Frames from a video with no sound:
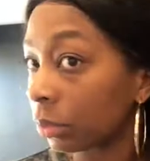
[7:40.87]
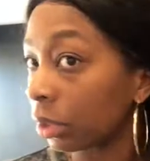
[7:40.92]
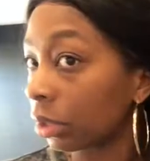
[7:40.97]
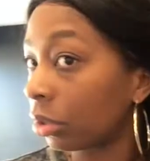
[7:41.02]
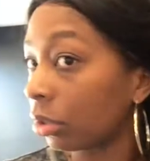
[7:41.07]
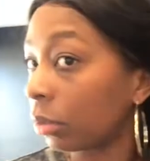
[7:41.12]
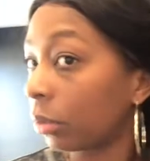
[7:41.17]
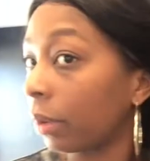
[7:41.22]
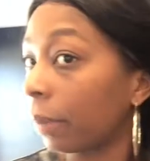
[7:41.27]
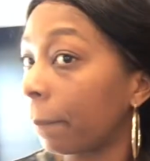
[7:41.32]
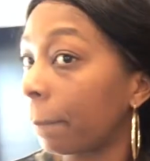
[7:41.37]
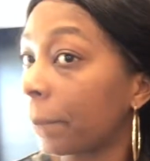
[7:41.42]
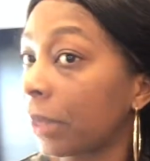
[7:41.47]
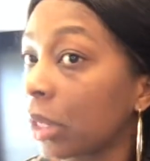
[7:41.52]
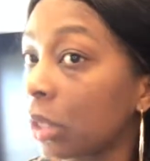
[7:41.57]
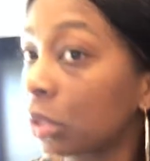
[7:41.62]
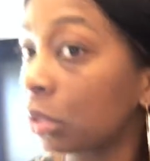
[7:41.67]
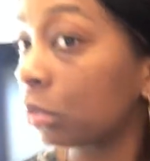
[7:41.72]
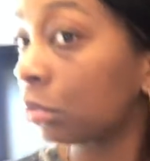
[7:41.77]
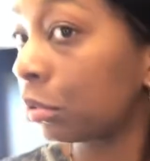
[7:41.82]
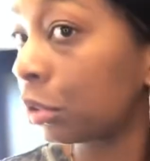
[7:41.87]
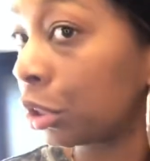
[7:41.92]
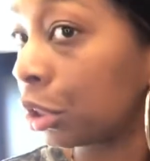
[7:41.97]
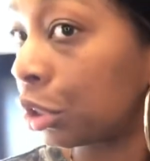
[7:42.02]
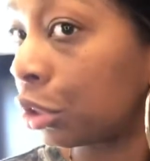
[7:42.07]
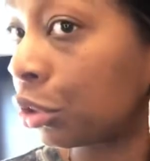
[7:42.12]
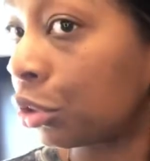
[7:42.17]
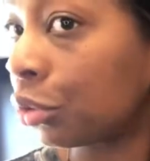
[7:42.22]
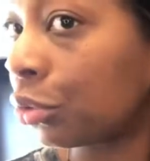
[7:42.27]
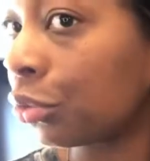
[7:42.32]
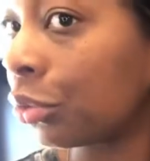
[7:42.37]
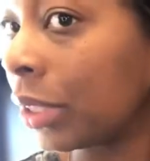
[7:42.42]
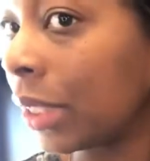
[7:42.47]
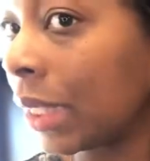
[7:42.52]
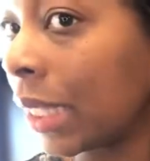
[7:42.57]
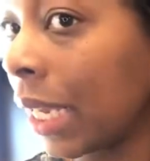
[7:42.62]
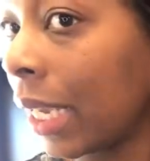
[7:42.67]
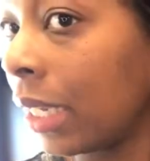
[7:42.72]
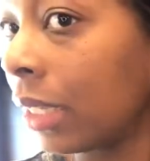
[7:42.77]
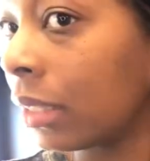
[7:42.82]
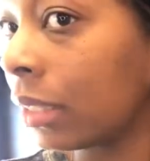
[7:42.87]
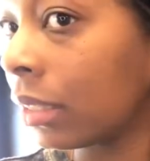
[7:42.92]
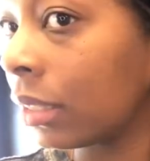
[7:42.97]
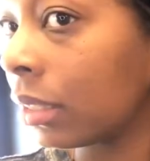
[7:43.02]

We're going with bone shrizate.